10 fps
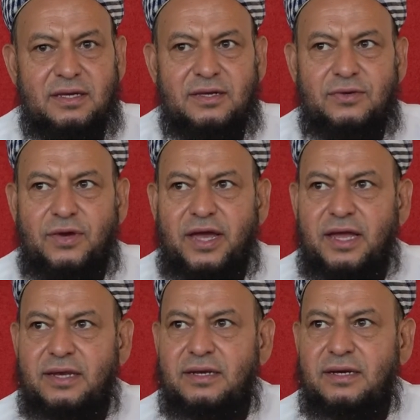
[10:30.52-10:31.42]
You
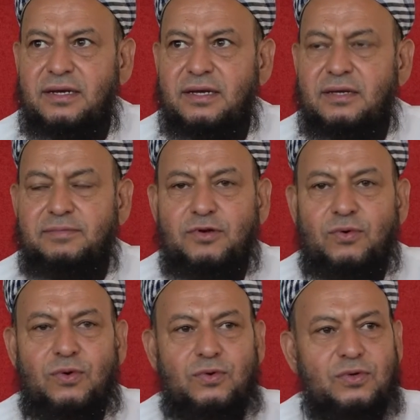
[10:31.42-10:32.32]
had Ibn
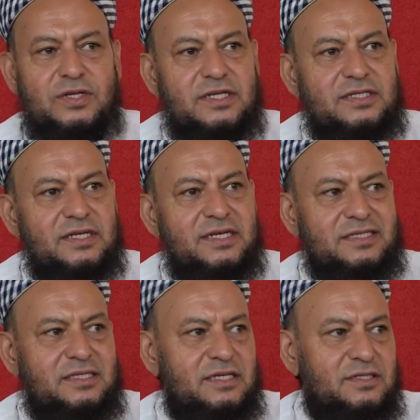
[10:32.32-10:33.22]
Khaldun teaching
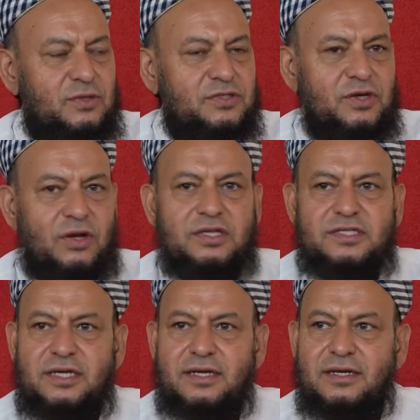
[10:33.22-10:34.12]
history,
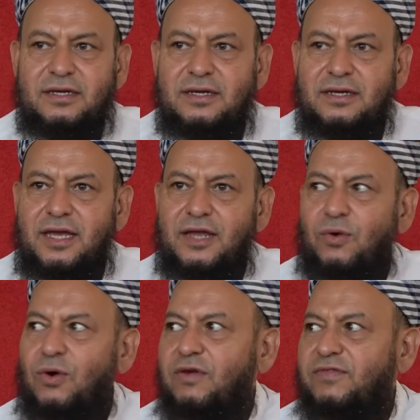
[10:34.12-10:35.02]
sociology. And
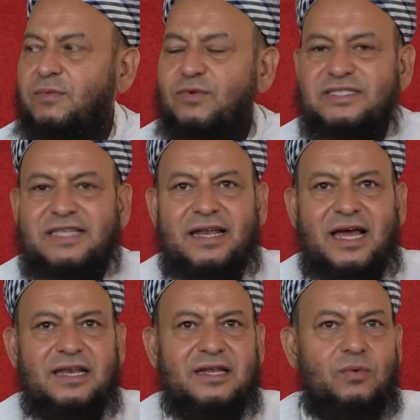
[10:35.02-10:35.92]
all of them was done
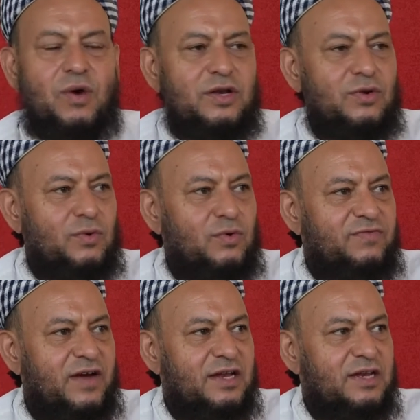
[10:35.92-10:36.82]
under one
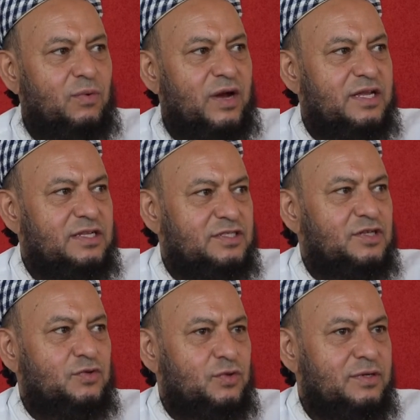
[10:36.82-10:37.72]
roof, under one
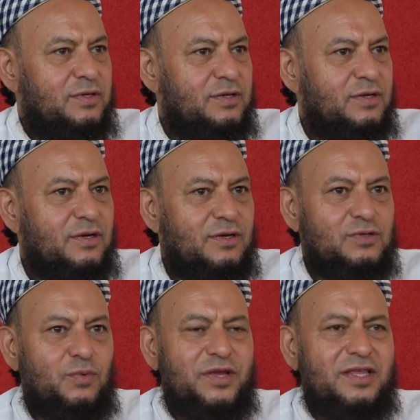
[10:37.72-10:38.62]
institute.
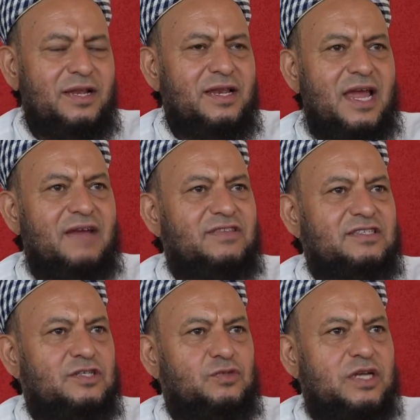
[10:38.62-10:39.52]
So we didn't have the
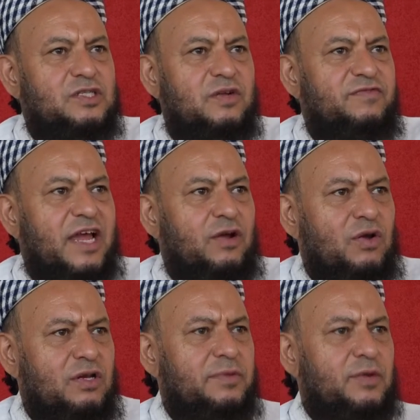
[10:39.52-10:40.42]
situation of
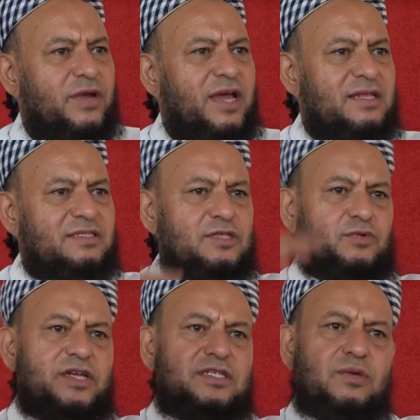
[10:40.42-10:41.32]
dichotomy. We had a
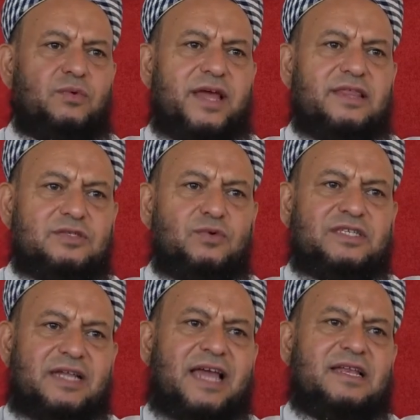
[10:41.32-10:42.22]
situation where this
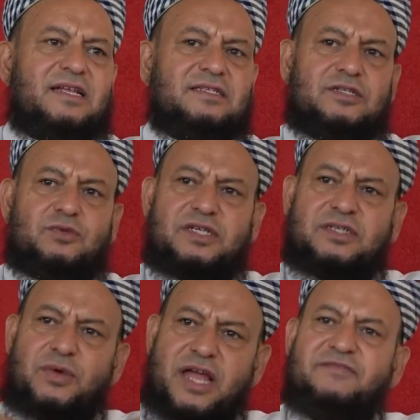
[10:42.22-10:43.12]
was an ideal
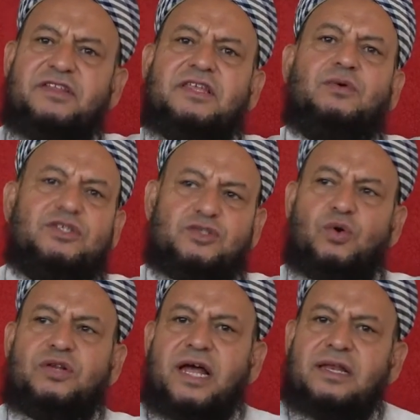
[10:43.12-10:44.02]
situation where everything was
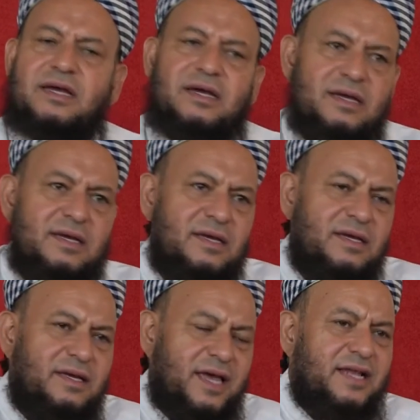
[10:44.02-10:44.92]
taught under
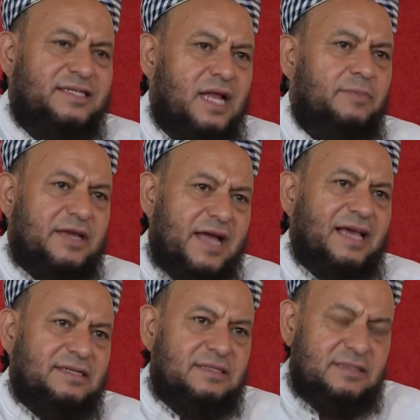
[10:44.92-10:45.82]
an Islamic
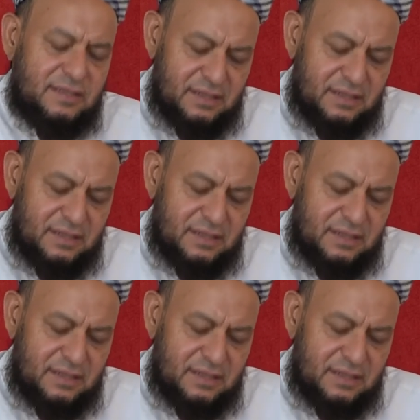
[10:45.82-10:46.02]
guise.